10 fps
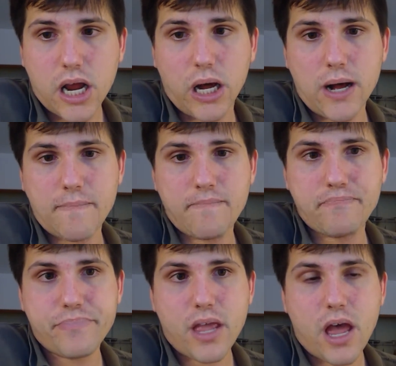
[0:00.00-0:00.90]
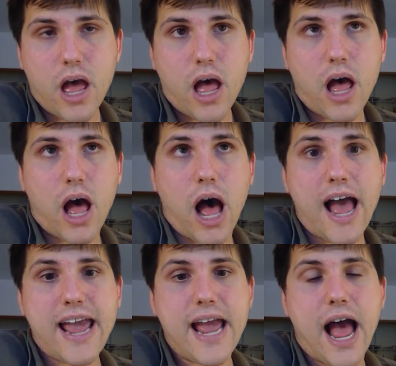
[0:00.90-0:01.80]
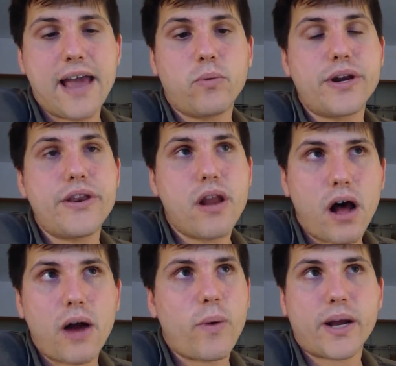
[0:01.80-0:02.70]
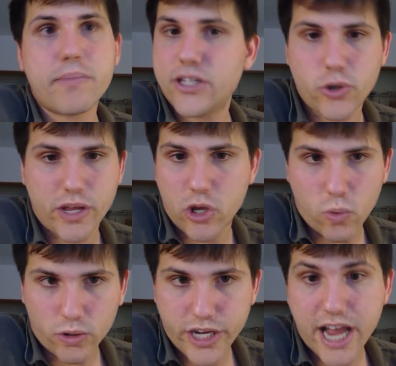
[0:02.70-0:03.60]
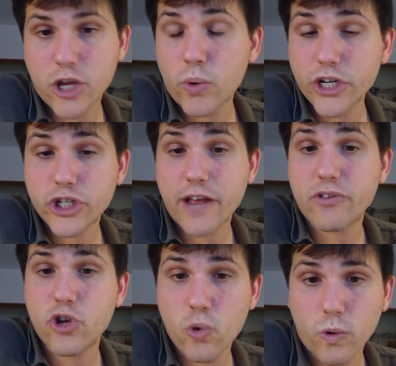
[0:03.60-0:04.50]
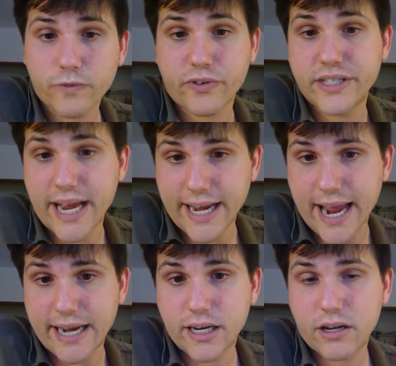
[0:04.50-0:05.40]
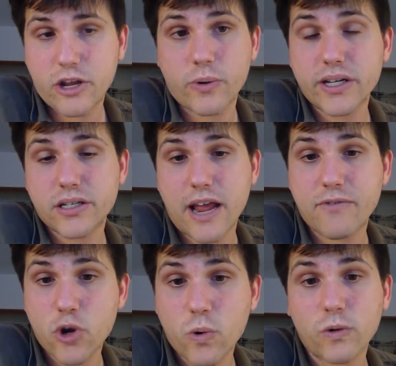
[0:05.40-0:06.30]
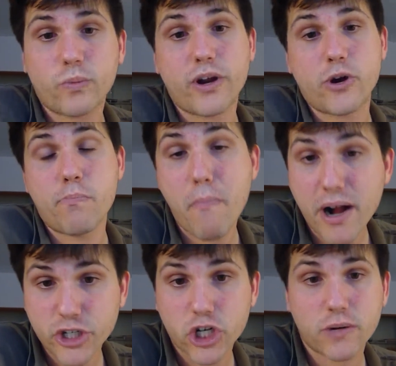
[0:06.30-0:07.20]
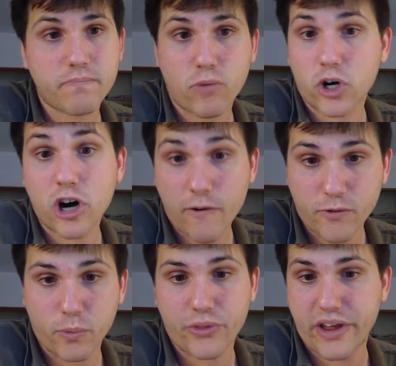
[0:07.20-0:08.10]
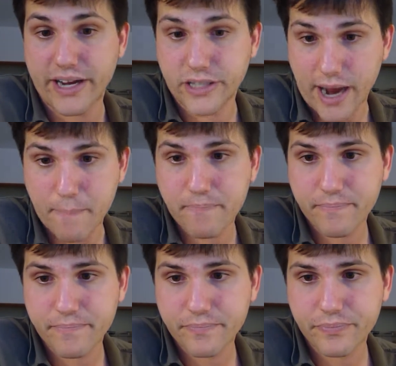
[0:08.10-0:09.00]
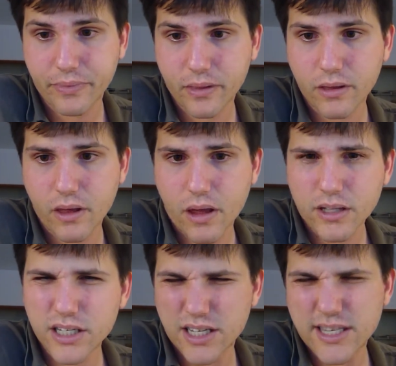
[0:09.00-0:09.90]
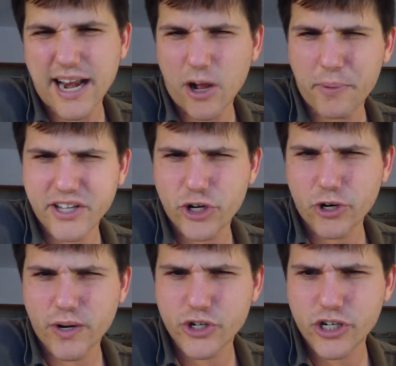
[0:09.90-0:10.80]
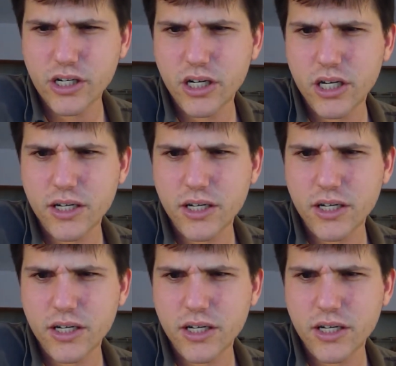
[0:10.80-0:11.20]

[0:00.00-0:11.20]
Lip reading: Um, I would not recommend doing UWorld yet. You want to save UWorld for dedicated. You want to save UWorld when you're much more comfortable with the exam. Does that help answer your question?